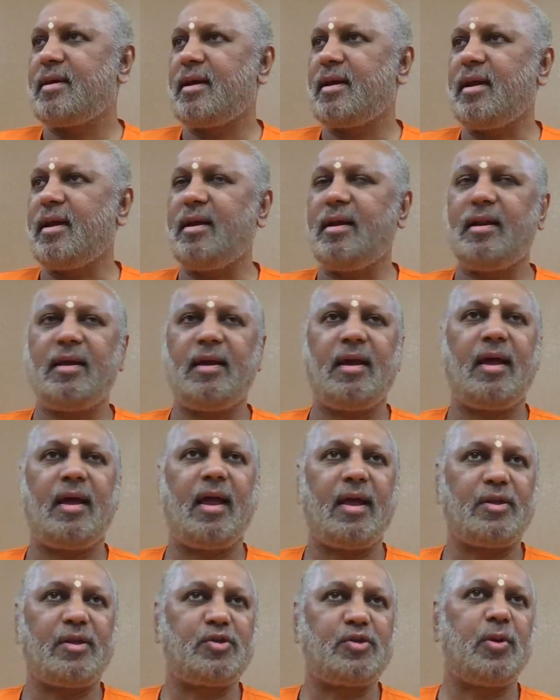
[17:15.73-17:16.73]
And
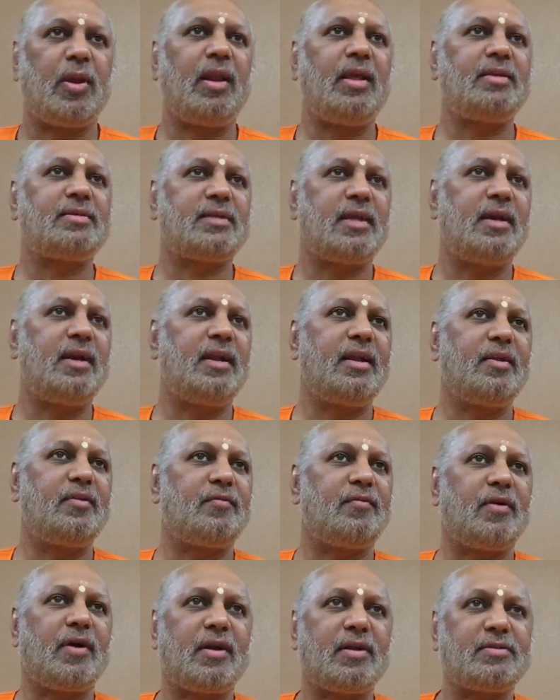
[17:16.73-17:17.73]
actually sending
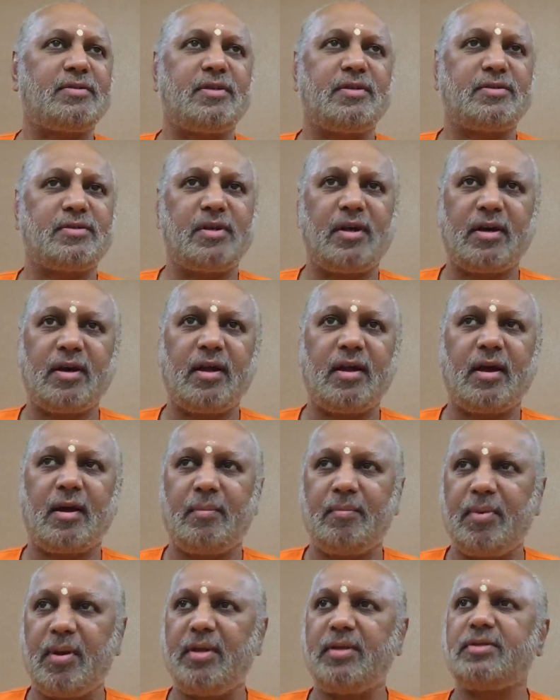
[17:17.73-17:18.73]
to forest is not
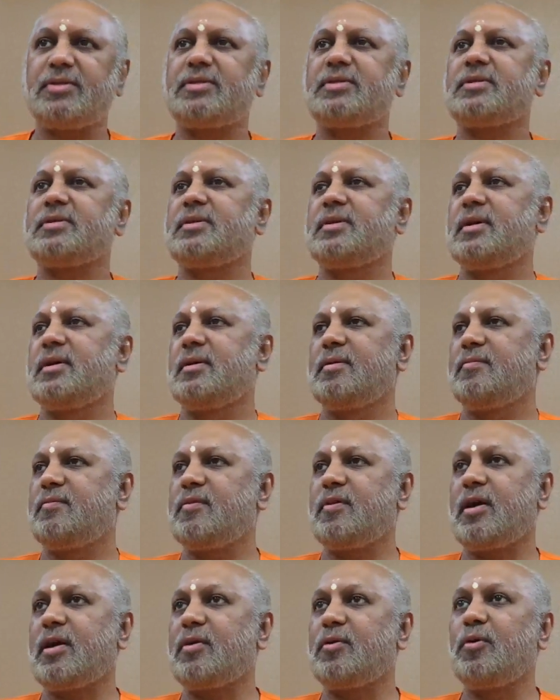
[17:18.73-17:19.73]
accomplished,
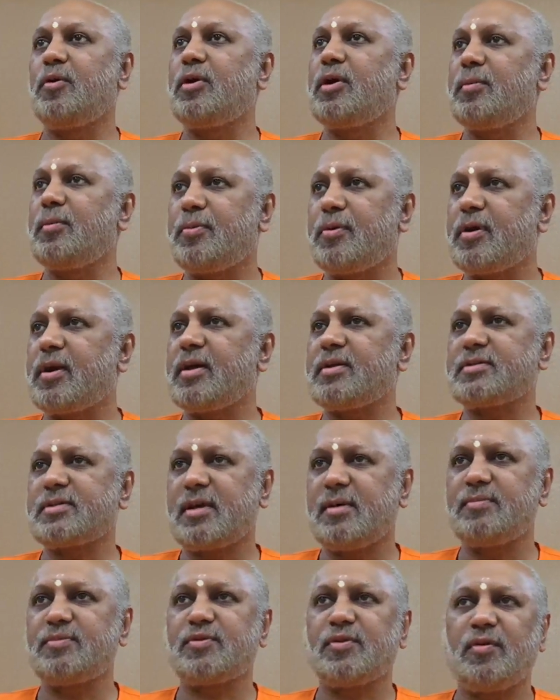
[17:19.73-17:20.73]
for no report has
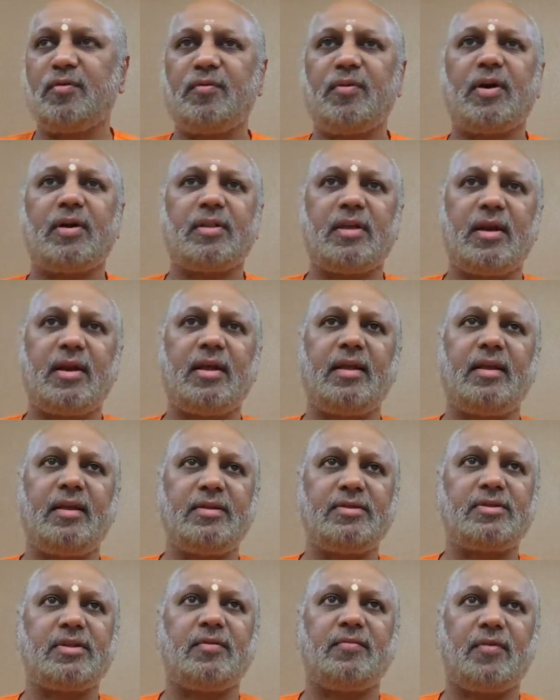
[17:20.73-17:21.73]
come so far that I
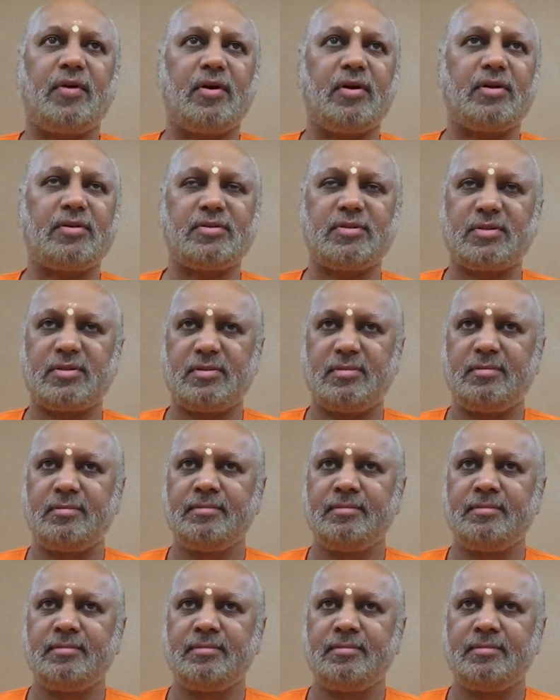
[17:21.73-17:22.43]
reached the forest.